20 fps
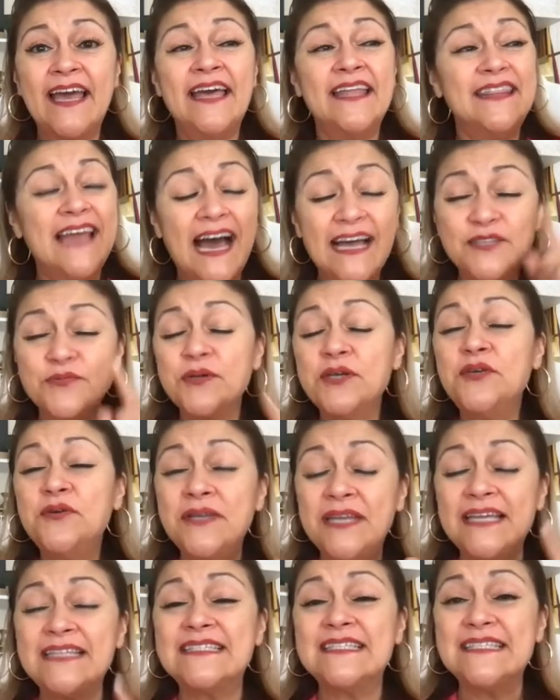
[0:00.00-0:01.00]
That's what you
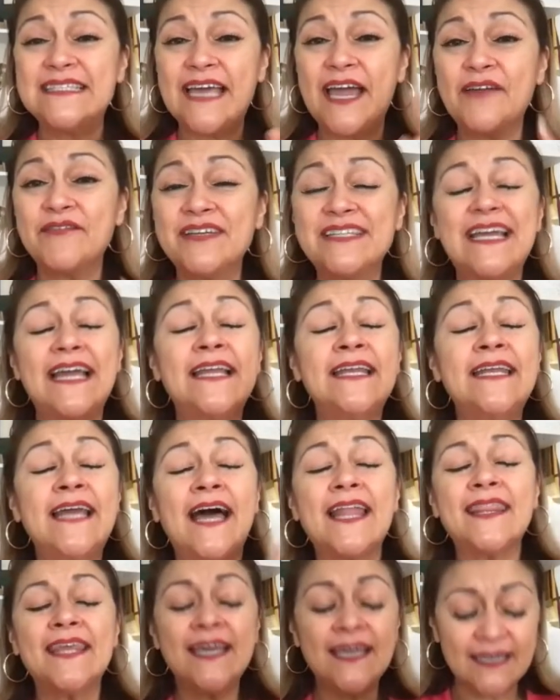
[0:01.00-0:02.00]
need to say every day.
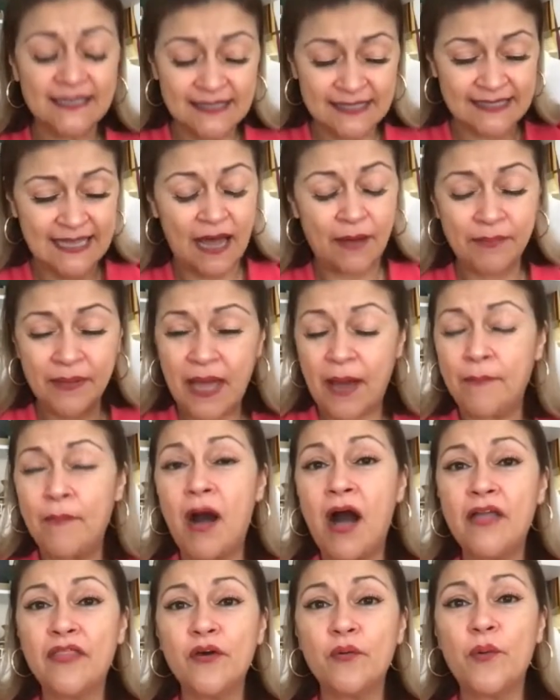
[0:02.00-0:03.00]
Nothing can stop me. I'm
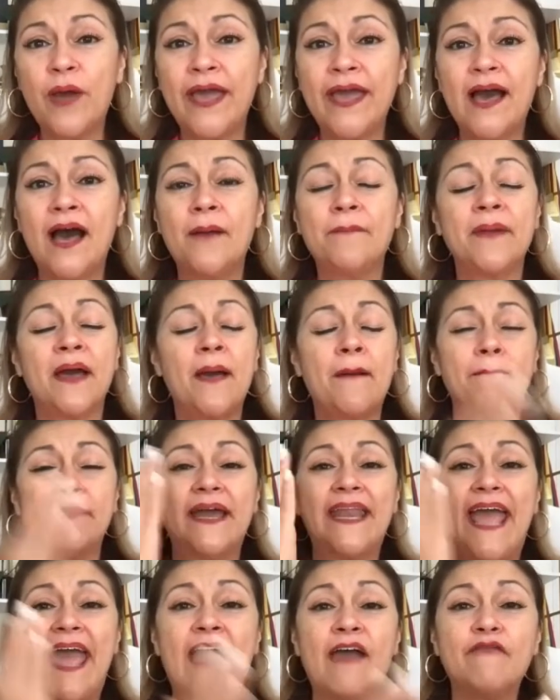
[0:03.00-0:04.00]
all the way up.
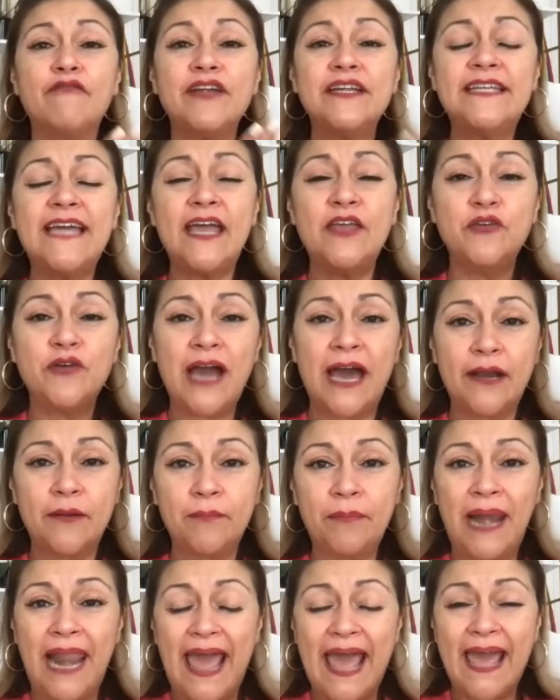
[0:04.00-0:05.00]
But every day you got to
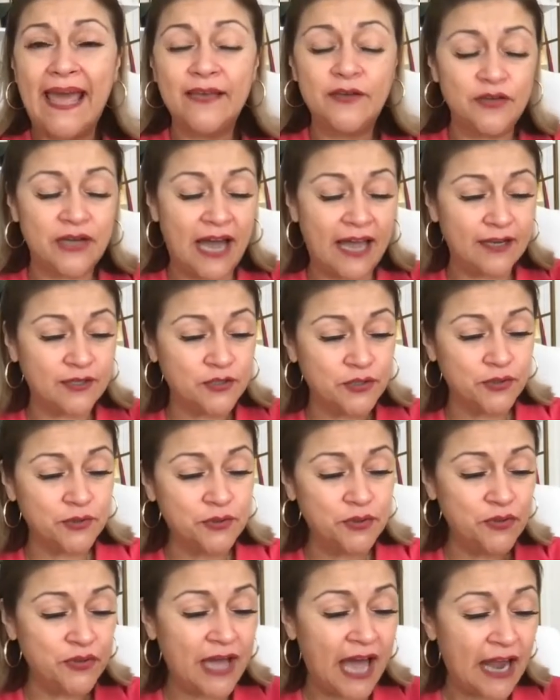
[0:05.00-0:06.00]
plan, you got to do,
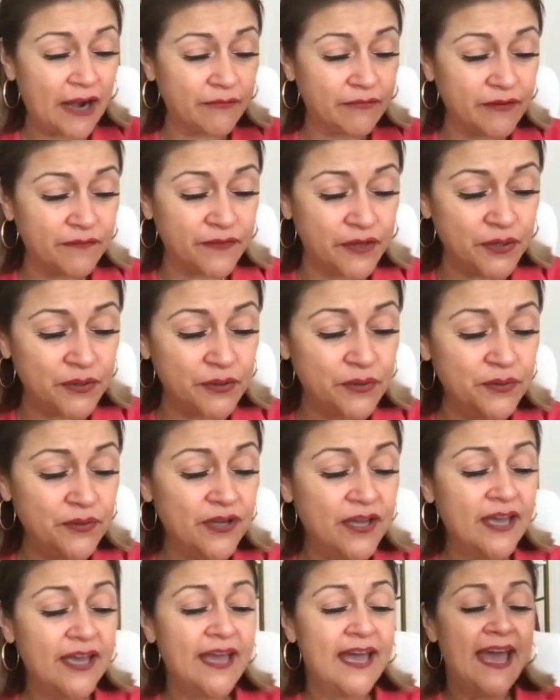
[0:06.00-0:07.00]
you got to review.
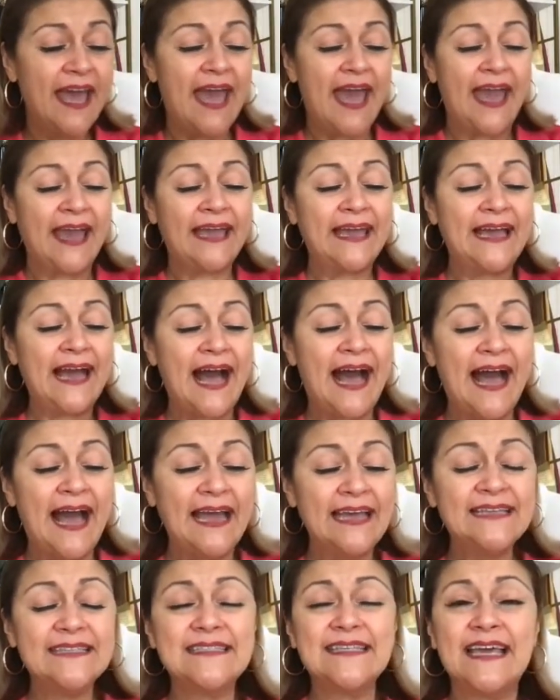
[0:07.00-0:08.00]
And
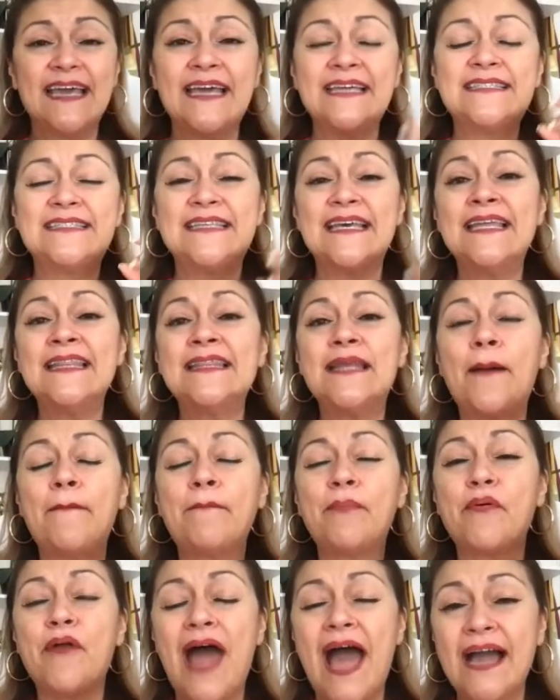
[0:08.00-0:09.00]
guys, it's in the
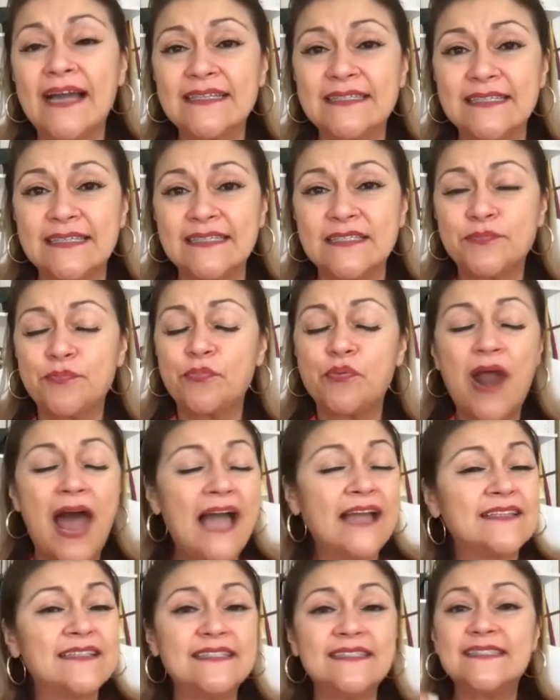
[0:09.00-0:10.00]
practice.
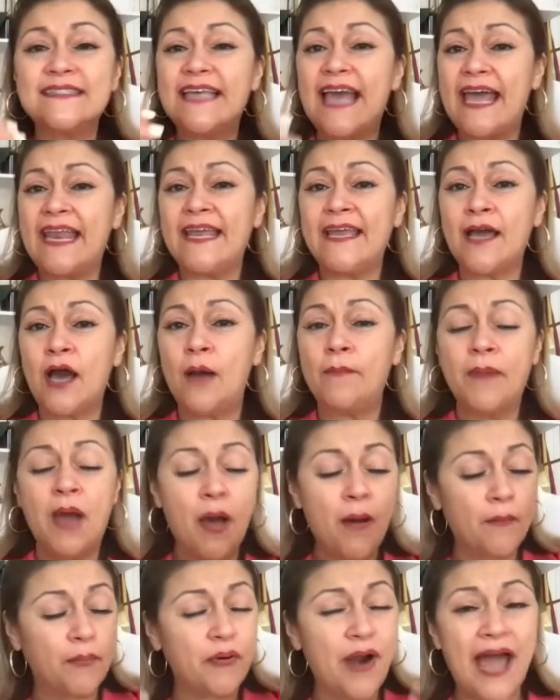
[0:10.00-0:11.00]
Practice getting up,
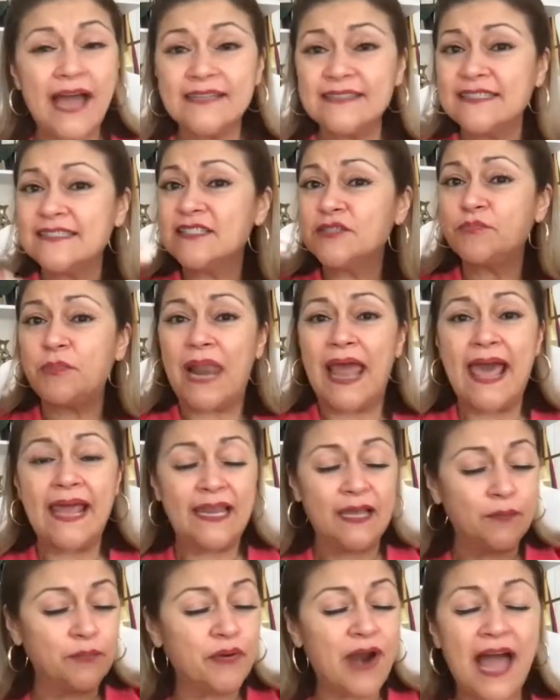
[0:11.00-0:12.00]
practice
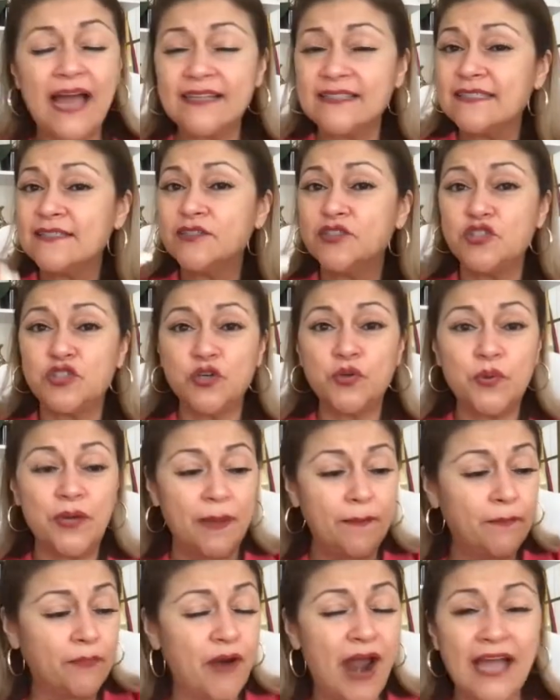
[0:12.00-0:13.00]
planning, practice
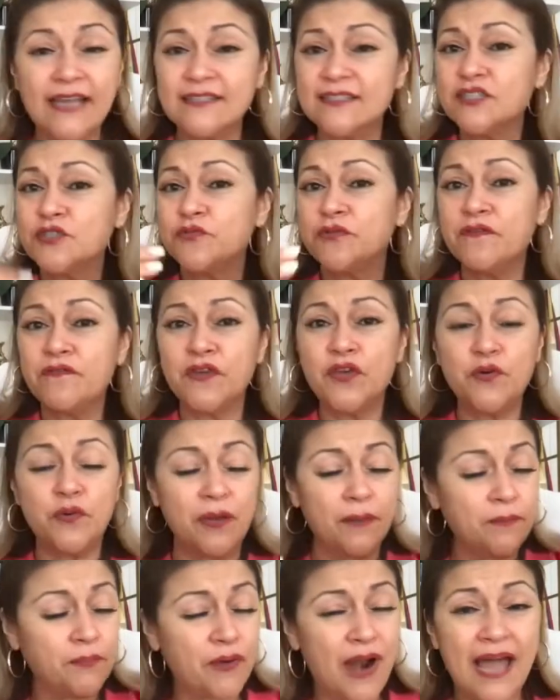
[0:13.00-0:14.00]
doing, practice
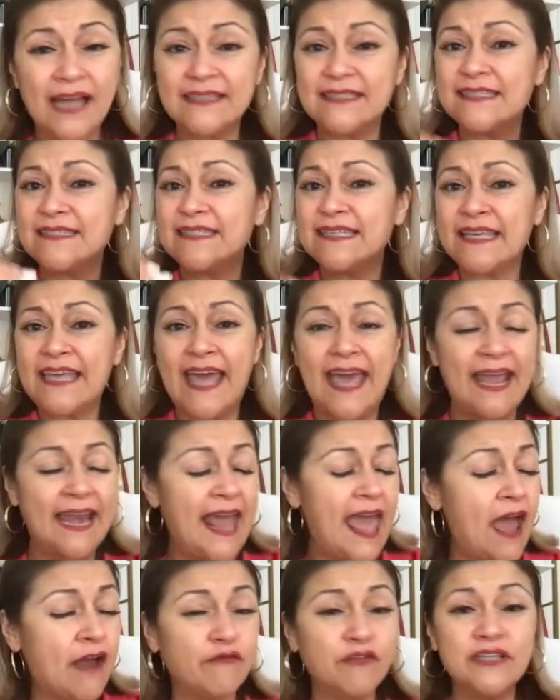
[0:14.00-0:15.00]
reviewing, practice again
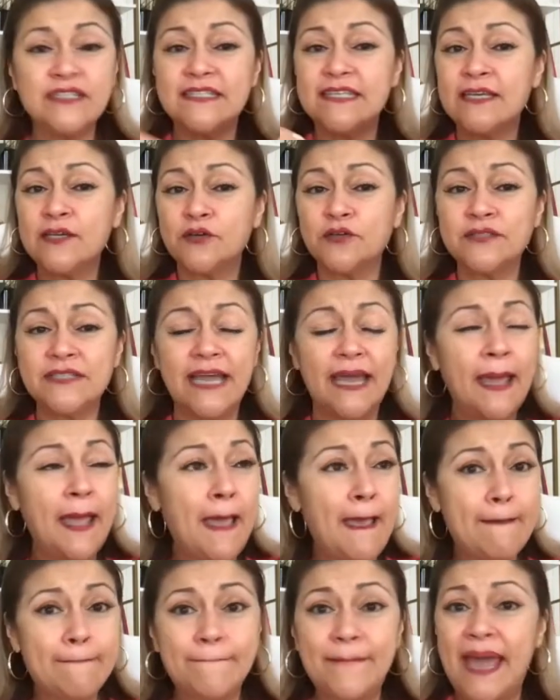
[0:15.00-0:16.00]
every single day.
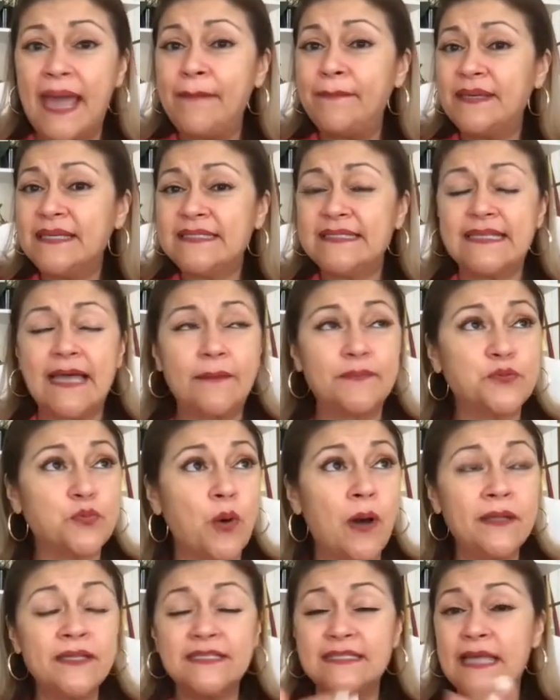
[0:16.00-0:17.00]
Baby steps,
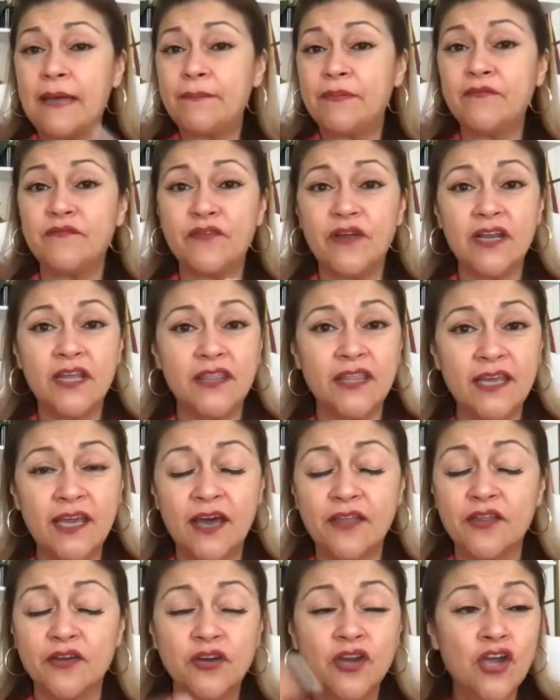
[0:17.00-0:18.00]
one step in front of the
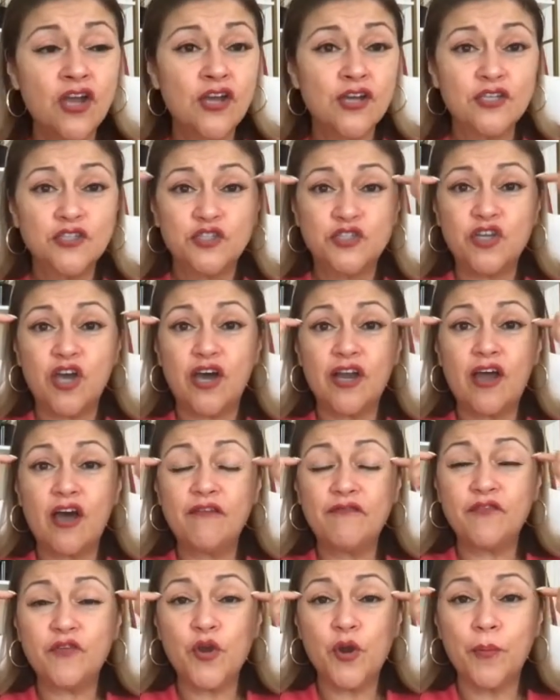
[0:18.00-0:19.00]
other. Shut
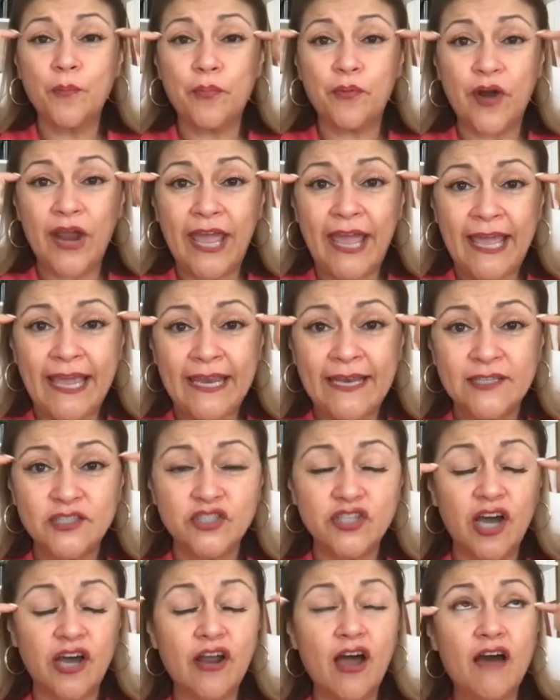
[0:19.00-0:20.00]
off your brain,
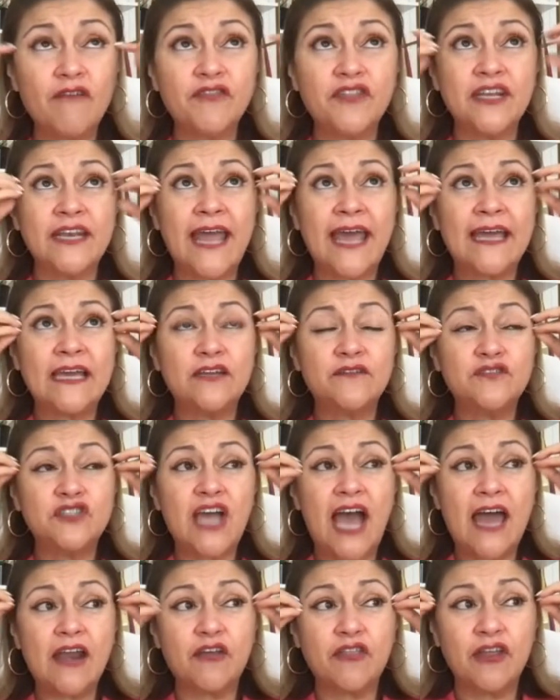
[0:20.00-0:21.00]
shut off the negative
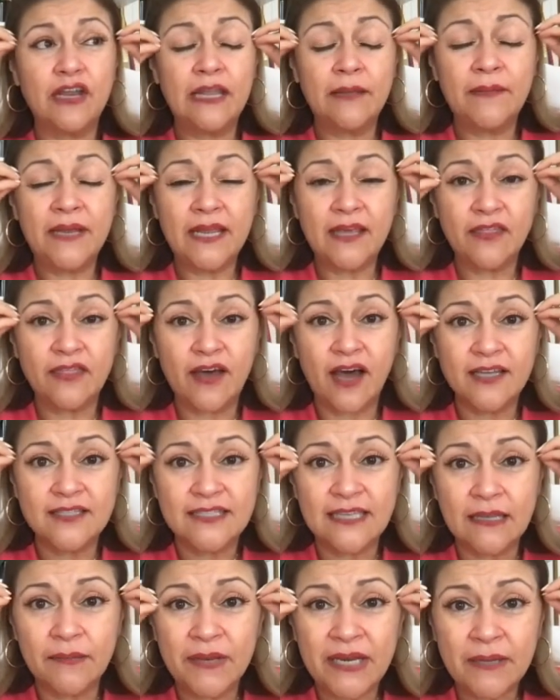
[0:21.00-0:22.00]
chatter, the limiting thoughts,
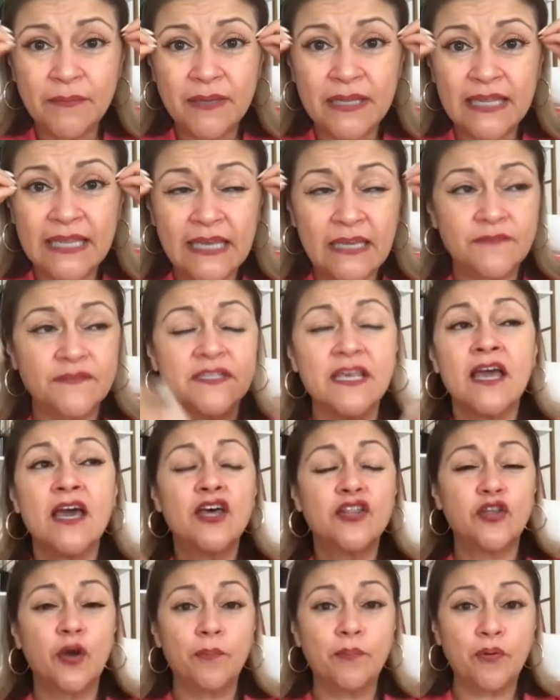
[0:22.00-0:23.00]
the limiting beliefs,
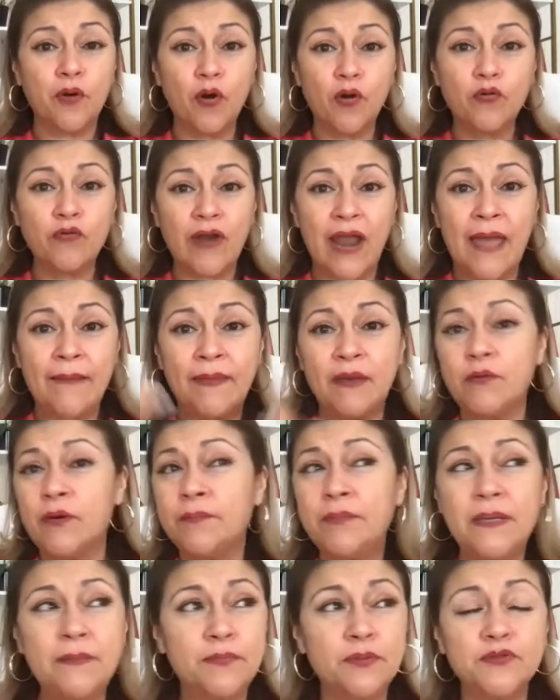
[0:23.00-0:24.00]
the programming, what
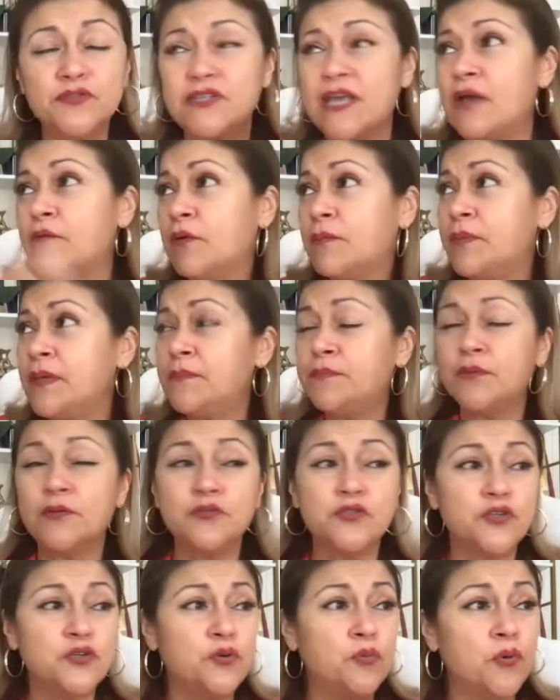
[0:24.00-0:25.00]
people say, what people
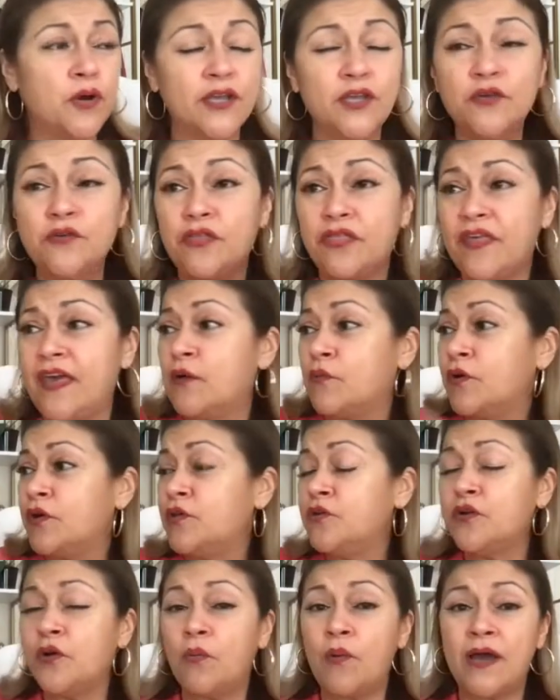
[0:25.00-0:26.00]
do, what you think, what
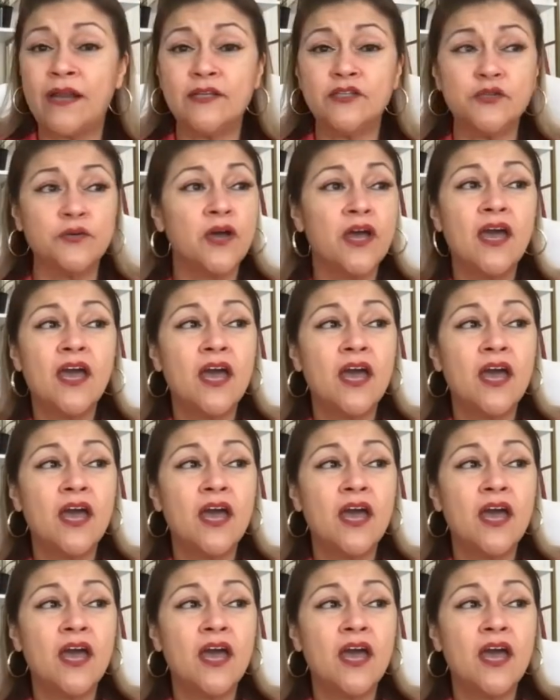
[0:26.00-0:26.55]
you don't want to do.